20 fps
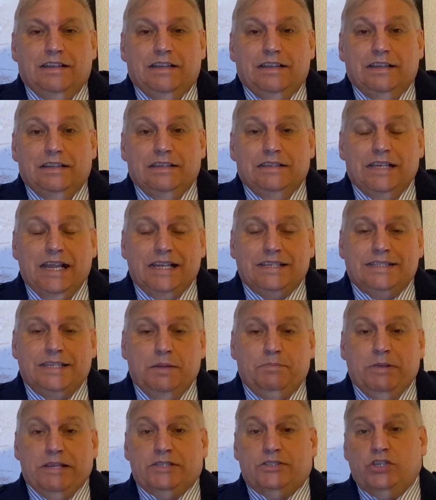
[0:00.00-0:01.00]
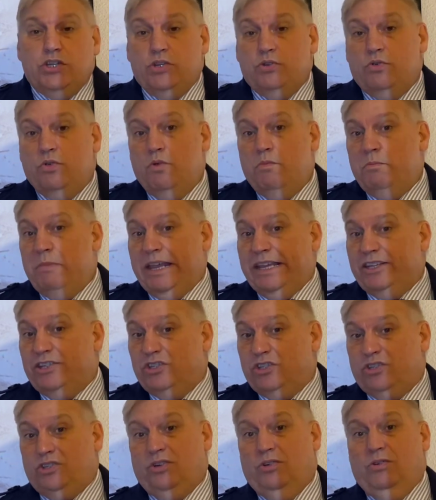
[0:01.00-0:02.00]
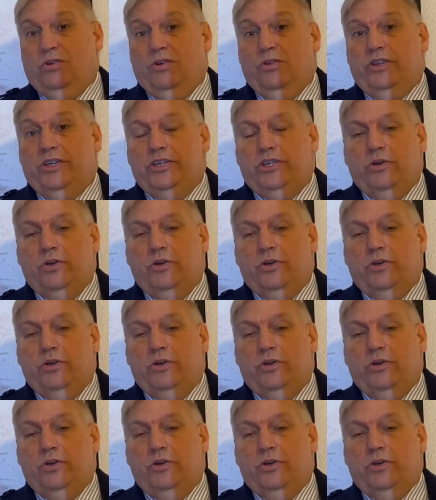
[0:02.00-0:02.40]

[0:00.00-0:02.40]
Next tip is to make sure that you